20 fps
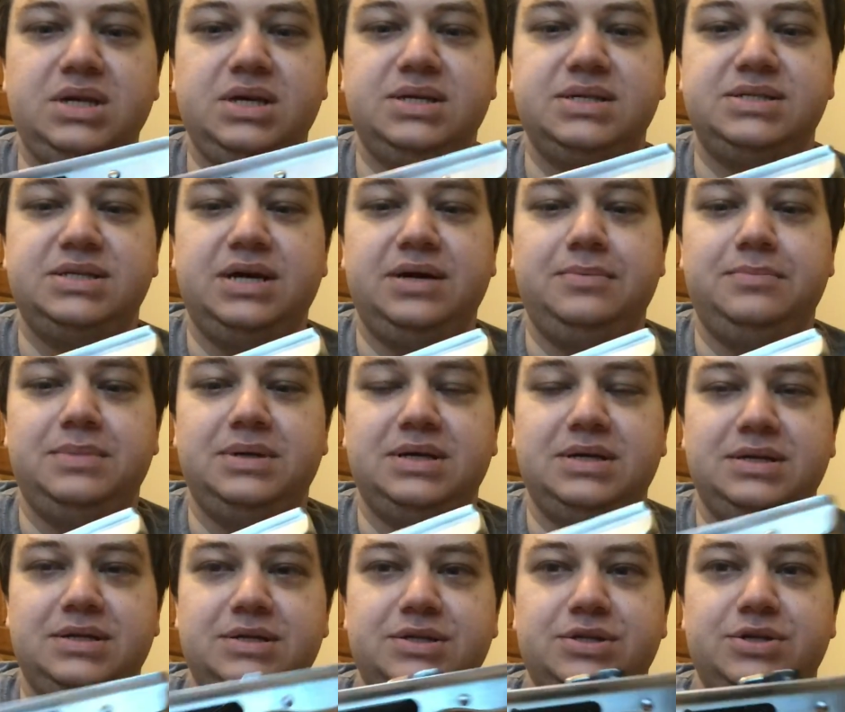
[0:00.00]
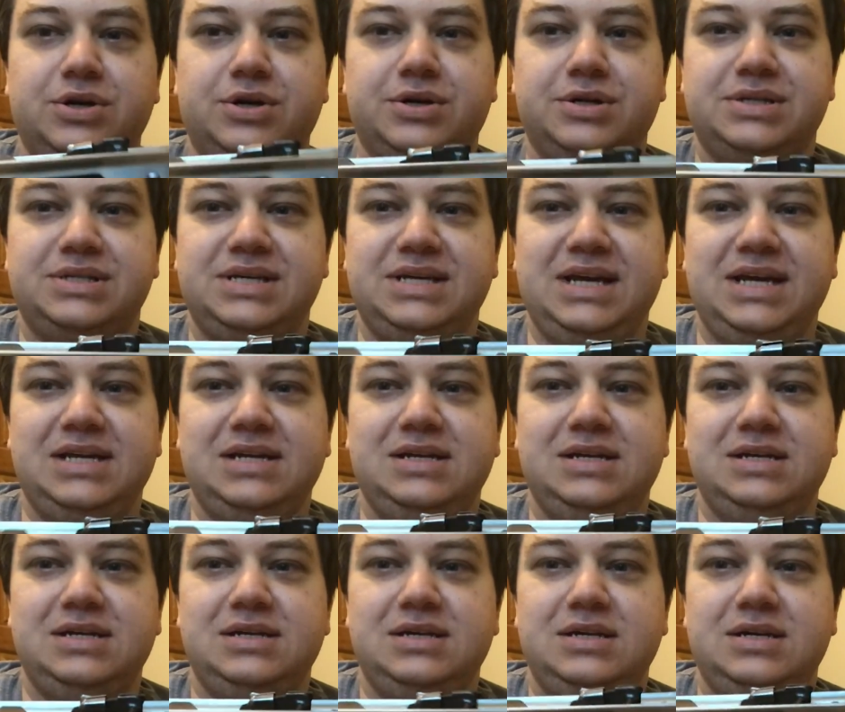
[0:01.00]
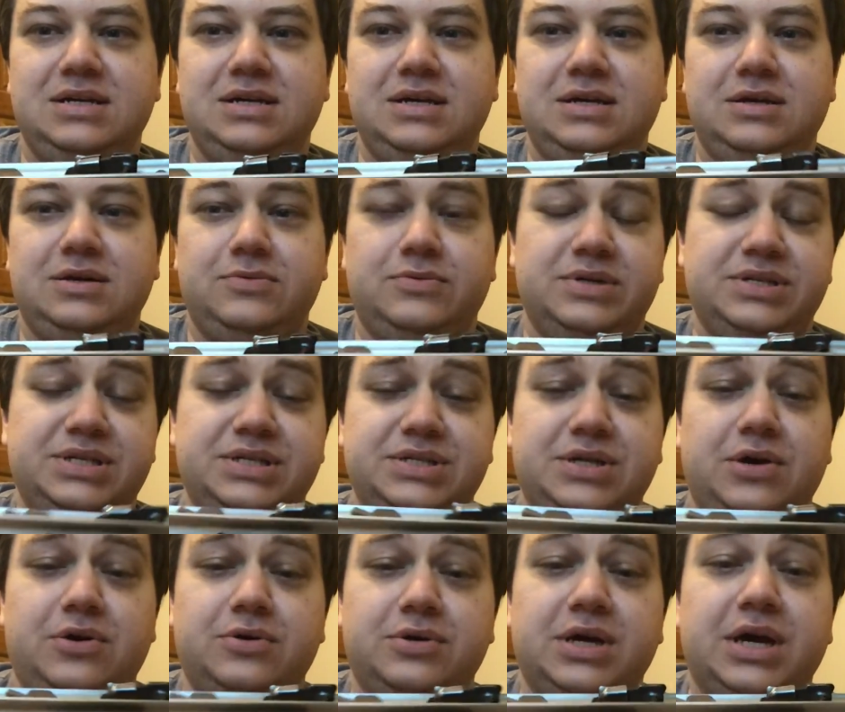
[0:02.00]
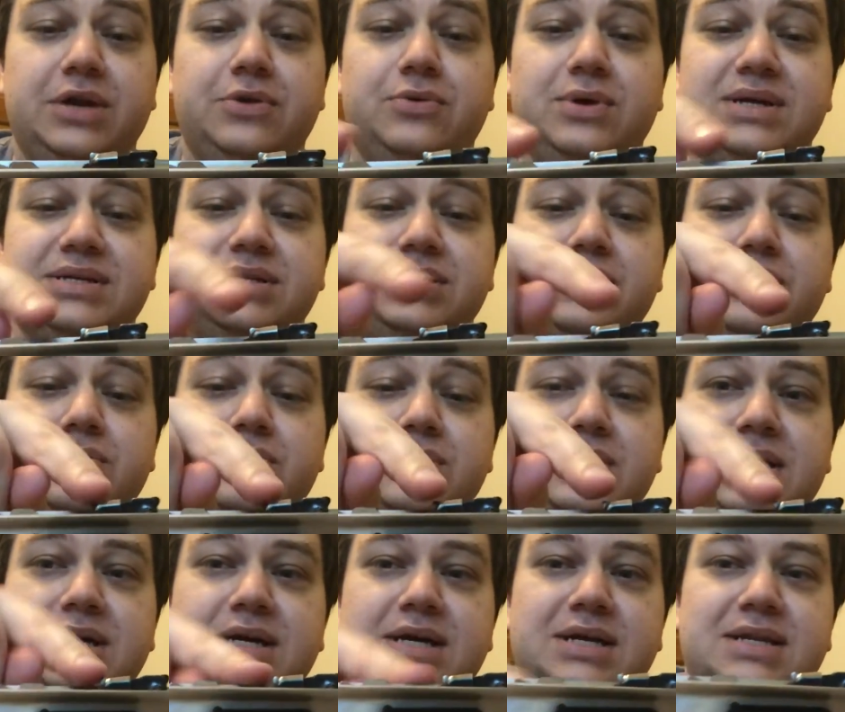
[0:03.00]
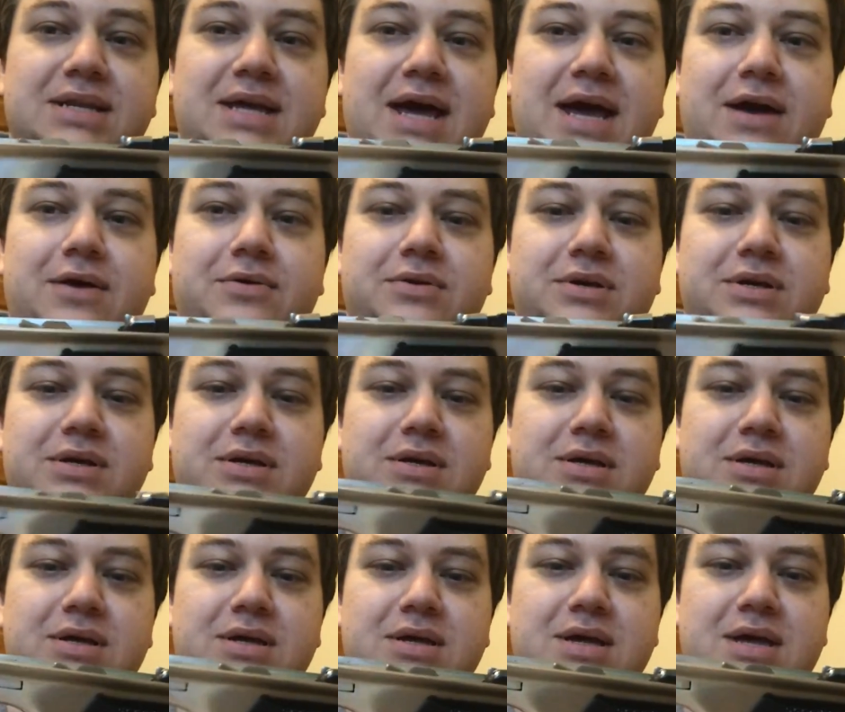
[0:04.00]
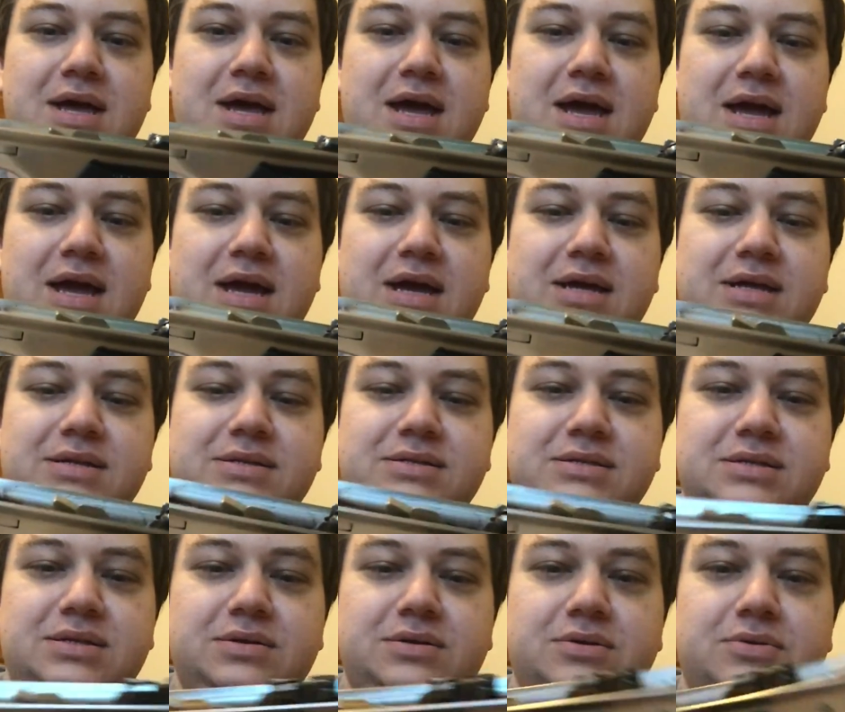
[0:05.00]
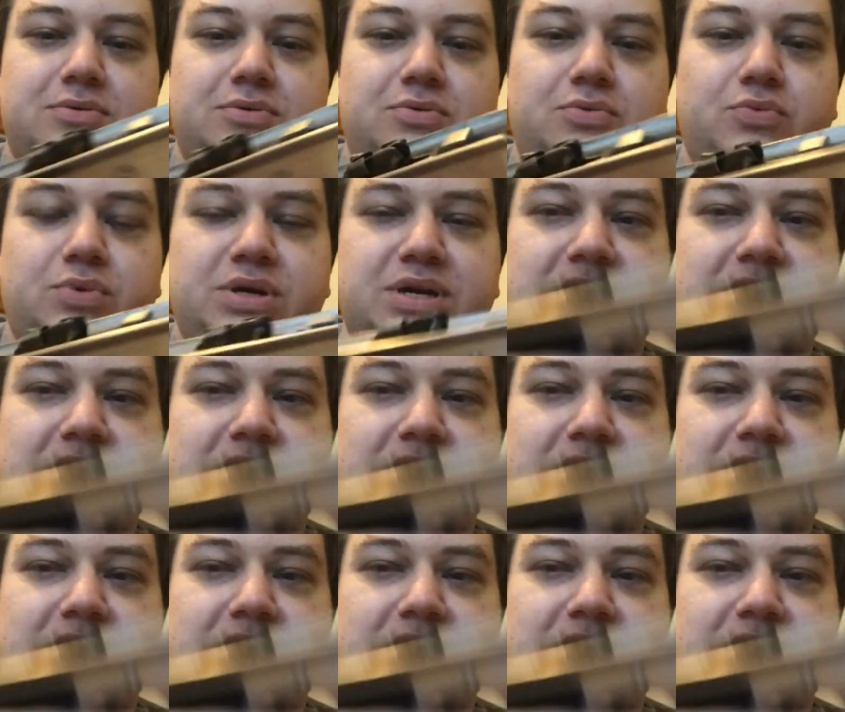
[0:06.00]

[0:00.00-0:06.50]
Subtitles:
Some dirt, which is all gun residue, can get down, and when